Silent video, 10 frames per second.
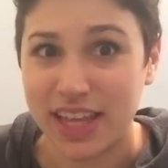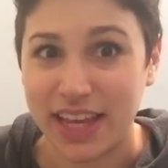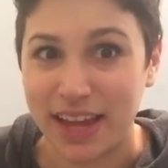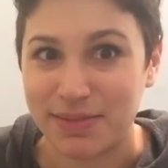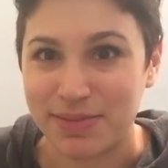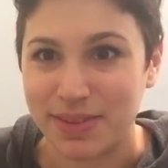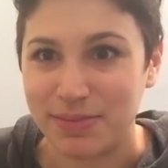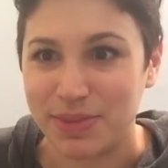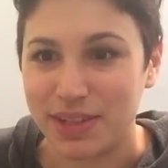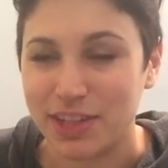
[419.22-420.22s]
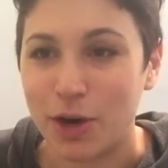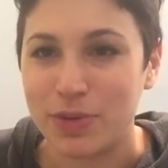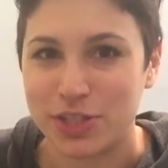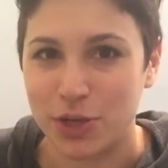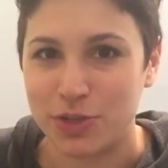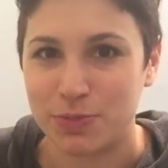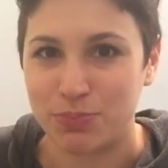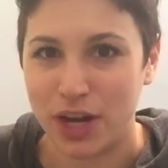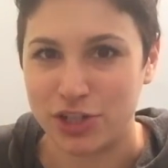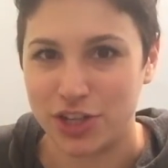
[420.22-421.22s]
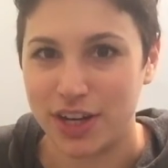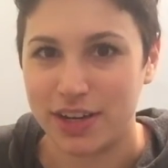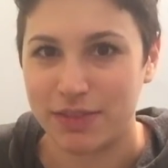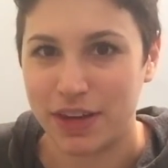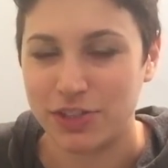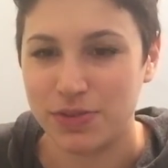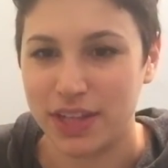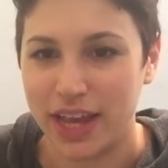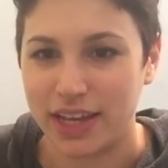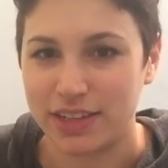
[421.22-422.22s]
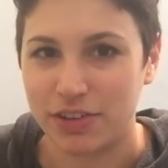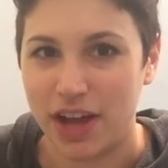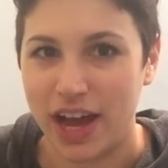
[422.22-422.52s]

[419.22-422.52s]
is like at the lowest pressure. If I do it like a little